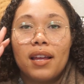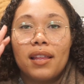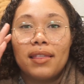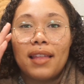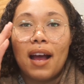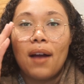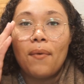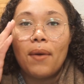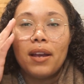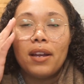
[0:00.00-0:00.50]

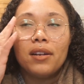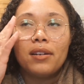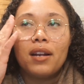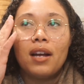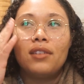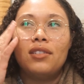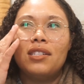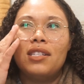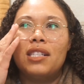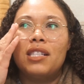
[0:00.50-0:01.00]
That way you're
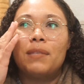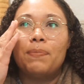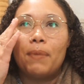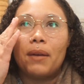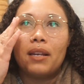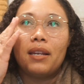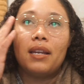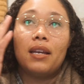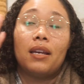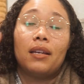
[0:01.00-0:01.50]
not just
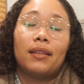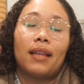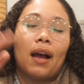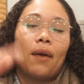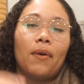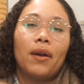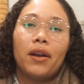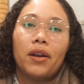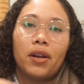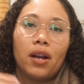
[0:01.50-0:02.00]
spending
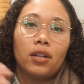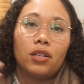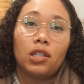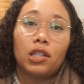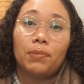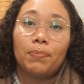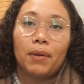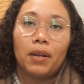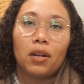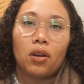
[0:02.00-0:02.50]

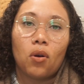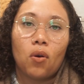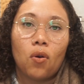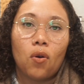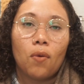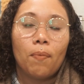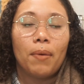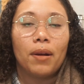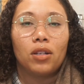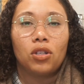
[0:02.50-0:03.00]
a
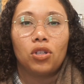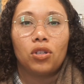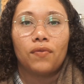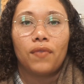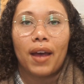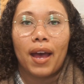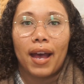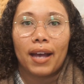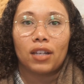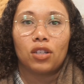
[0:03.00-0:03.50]
whole bunch of
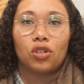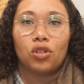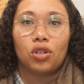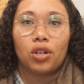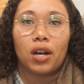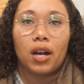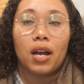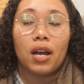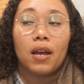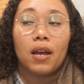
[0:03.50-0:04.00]
extra